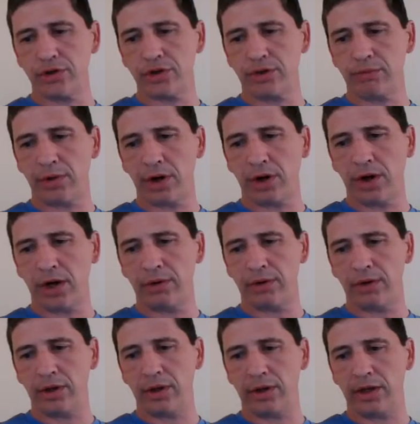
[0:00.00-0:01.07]
use them
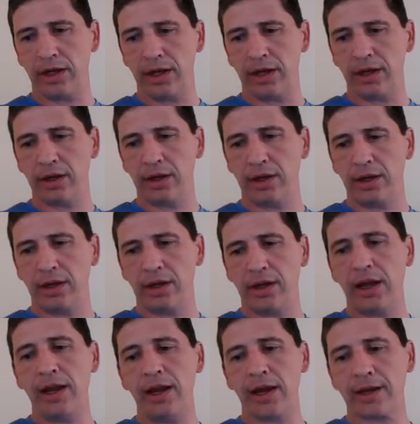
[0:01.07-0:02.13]
on the
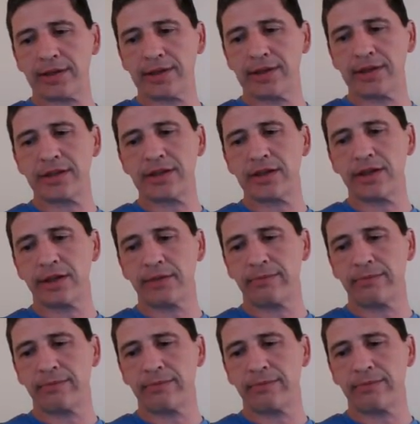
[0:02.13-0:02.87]
EXs,